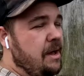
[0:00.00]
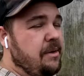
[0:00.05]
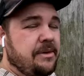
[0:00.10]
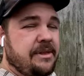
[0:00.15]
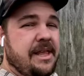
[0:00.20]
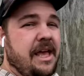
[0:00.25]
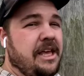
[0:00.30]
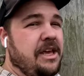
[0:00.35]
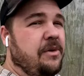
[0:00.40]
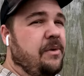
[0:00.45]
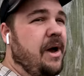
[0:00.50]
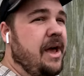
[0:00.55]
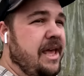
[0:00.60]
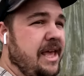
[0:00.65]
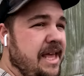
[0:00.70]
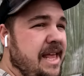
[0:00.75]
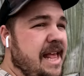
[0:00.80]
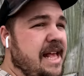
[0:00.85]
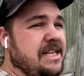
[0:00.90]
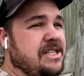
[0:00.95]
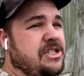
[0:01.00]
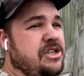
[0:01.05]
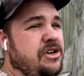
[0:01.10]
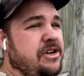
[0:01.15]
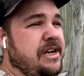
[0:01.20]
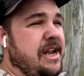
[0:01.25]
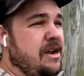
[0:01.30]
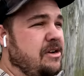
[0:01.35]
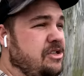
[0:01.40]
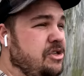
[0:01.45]
I will tell you what, it has
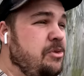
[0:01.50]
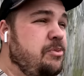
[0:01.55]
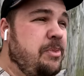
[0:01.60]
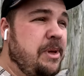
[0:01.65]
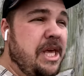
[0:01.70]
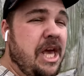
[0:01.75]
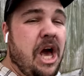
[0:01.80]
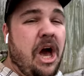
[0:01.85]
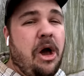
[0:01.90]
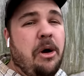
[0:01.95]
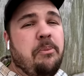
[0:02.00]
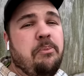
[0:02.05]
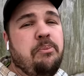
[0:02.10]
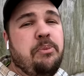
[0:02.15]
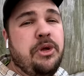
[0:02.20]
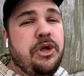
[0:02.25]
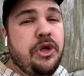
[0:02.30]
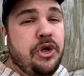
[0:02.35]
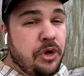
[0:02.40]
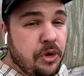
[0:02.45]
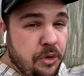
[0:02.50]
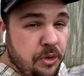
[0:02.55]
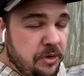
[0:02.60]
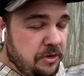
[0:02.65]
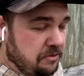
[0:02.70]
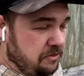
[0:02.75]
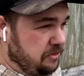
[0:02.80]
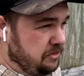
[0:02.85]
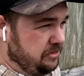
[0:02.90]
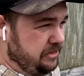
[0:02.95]
turned out to be a
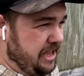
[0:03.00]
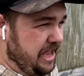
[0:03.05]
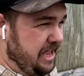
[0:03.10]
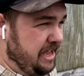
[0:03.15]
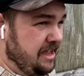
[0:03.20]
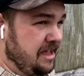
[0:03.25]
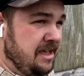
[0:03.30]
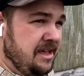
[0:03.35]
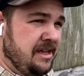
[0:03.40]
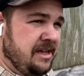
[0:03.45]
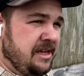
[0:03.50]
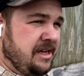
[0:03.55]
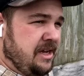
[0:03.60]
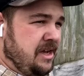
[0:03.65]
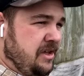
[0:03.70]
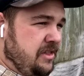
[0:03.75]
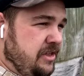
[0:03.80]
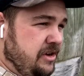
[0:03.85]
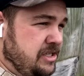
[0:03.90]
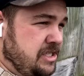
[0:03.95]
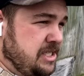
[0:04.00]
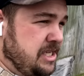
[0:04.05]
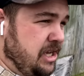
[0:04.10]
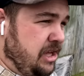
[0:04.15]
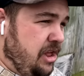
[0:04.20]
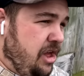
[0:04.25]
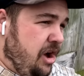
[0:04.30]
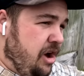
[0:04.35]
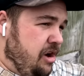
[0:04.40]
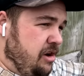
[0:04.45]
beautiful day. There
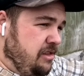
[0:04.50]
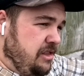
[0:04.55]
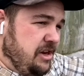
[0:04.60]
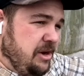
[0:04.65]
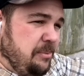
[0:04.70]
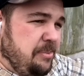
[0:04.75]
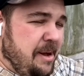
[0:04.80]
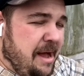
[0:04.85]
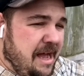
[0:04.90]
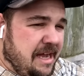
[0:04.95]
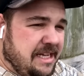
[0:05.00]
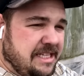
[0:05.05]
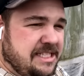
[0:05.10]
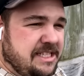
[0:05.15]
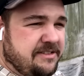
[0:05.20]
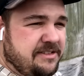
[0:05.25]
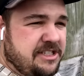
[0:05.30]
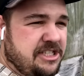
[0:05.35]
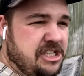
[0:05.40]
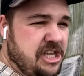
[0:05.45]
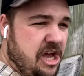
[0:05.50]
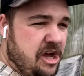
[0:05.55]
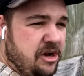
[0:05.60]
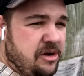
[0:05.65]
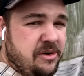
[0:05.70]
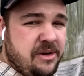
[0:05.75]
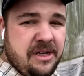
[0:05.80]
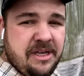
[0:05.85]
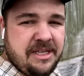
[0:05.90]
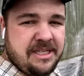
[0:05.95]
still are little pockets of
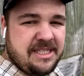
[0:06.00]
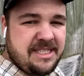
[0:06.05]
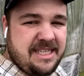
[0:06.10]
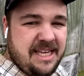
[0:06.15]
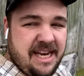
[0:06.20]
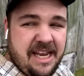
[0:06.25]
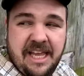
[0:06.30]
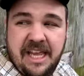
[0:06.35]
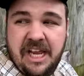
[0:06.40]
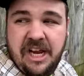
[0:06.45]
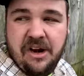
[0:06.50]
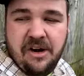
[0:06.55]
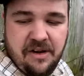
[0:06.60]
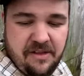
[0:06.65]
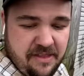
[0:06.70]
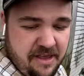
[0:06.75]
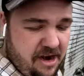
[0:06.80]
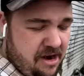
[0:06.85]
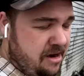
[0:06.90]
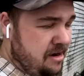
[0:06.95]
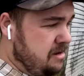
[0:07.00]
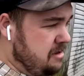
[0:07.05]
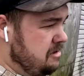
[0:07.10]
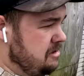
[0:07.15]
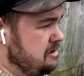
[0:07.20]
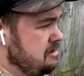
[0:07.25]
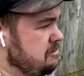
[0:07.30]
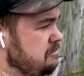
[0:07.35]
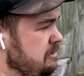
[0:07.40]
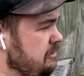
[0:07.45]
snow sitting here and there,
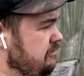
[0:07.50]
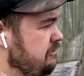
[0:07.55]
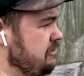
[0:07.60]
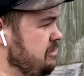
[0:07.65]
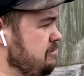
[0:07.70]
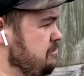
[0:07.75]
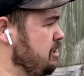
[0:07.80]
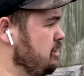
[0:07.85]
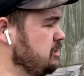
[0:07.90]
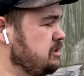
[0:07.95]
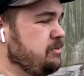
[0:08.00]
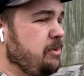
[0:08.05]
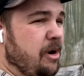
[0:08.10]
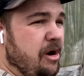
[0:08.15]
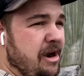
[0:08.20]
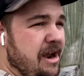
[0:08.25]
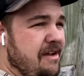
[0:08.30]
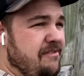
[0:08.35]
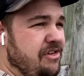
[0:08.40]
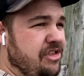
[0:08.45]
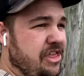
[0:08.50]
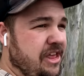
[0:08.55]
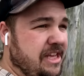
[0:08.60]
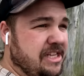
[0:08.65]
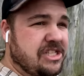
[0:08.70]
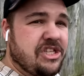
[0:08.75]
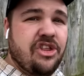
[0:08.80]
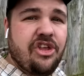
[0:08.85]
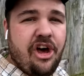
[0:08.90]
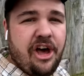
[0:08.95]
but for the most part, everything
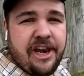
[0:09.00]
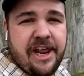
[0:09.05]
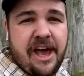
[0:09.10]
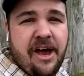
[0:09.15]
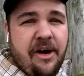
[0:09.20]
is thawed